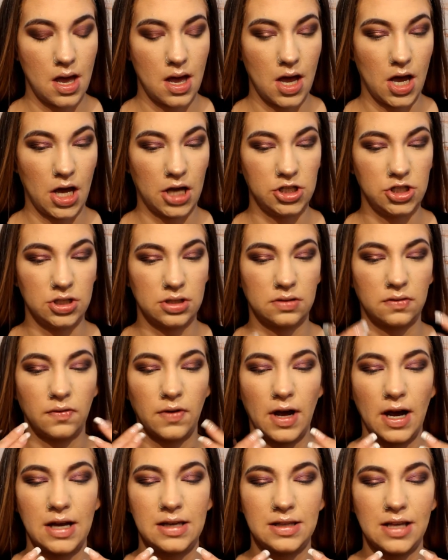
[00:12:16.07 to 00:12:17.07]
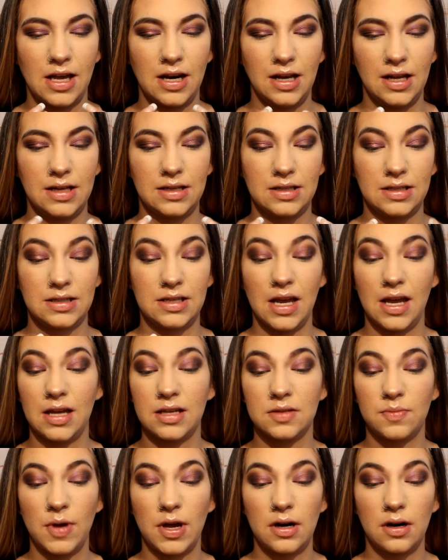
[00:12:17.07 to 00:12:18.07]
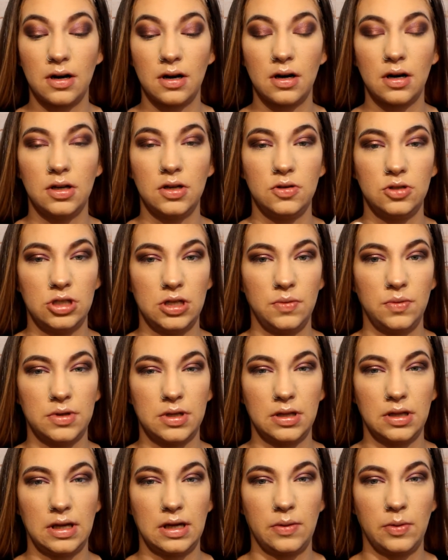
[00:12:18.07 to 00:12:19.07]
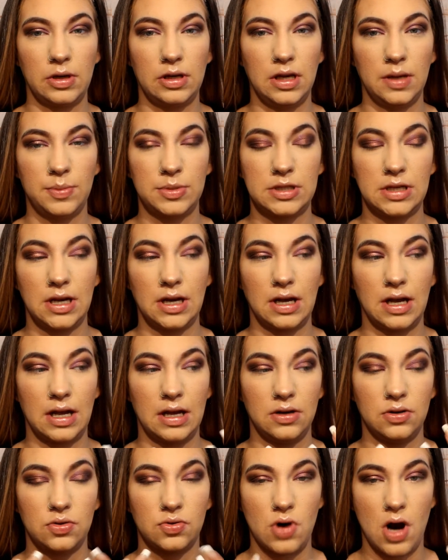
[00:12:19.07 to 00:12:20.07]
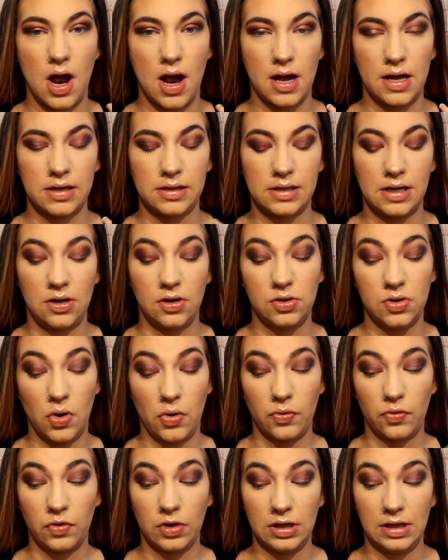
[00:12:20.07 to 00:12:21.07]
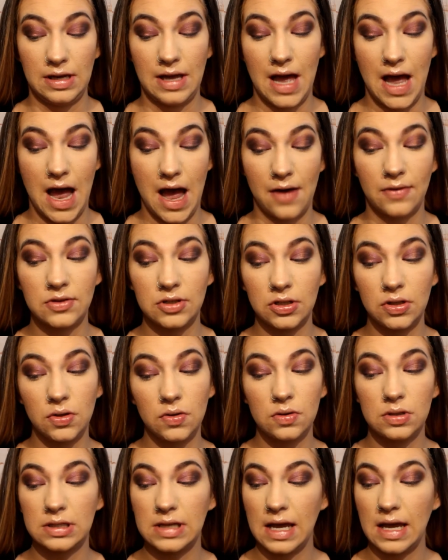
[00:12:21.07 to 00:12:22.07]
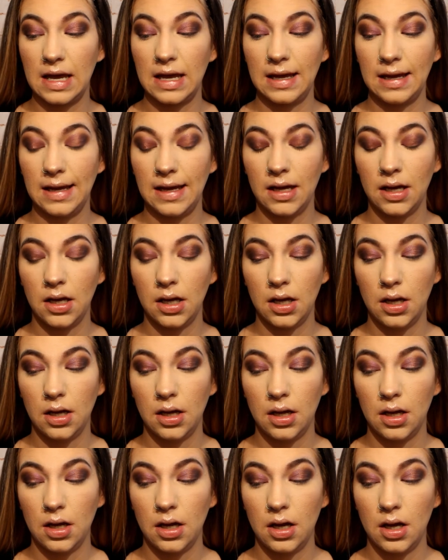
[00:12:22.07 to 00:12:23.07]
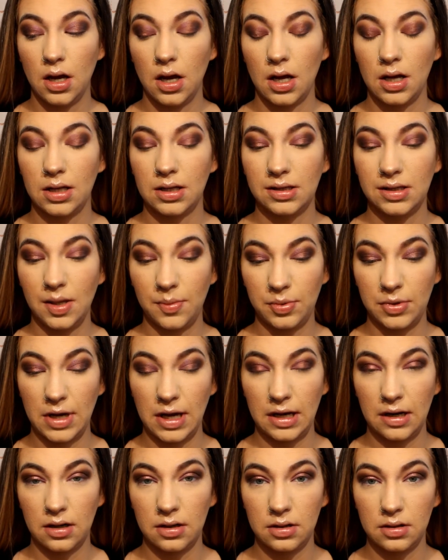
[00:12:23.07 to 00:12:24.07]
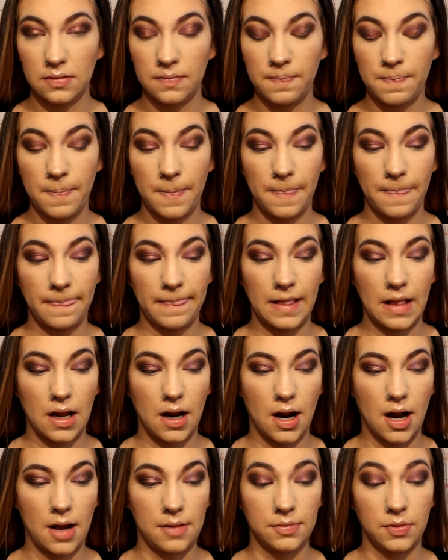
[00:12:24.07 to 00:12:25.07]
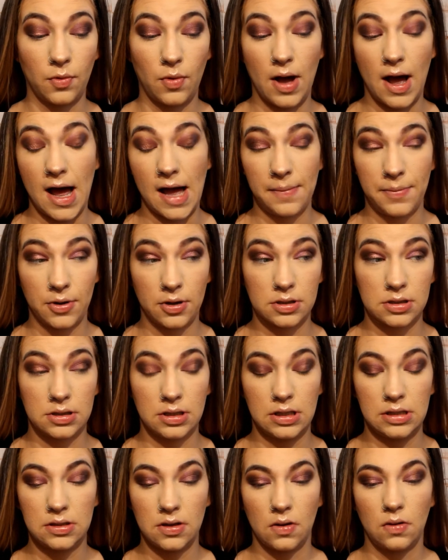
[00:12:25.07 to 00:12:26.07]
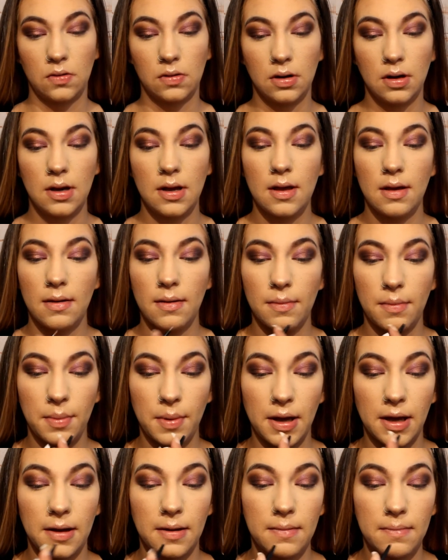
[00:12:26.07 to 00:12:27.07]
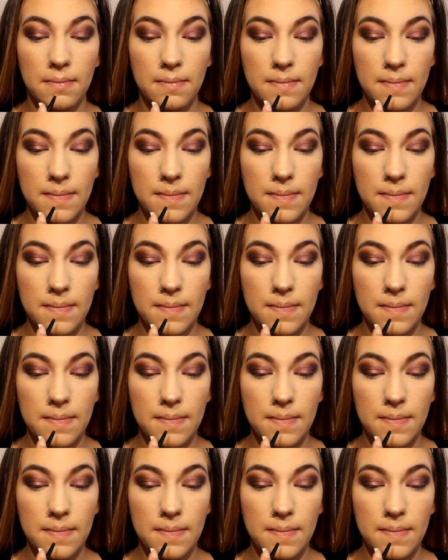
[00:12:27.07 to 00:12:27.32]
I just find that it stays better. Usually with a liquid lipstick it dries and you don't really have to use a lip liner. Well, I personally don't, but